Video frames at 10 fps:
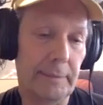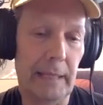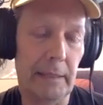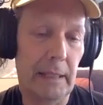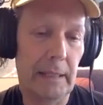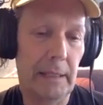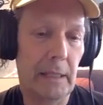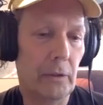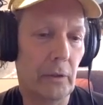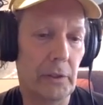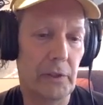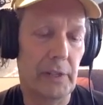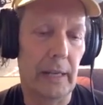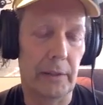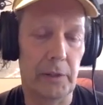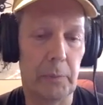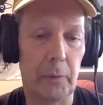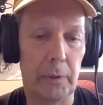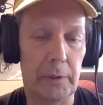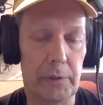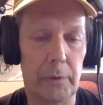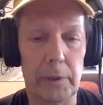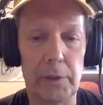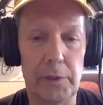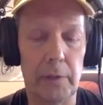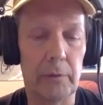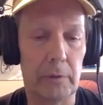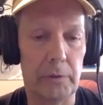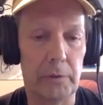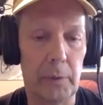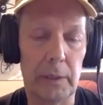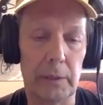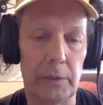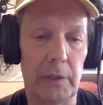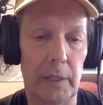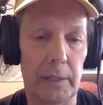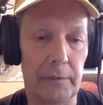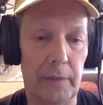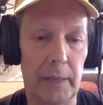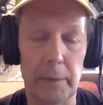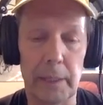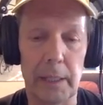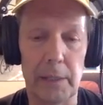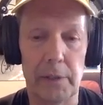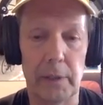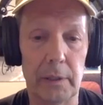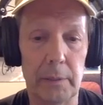And to see how the sport has grown in general as well is kind of flabbergasting.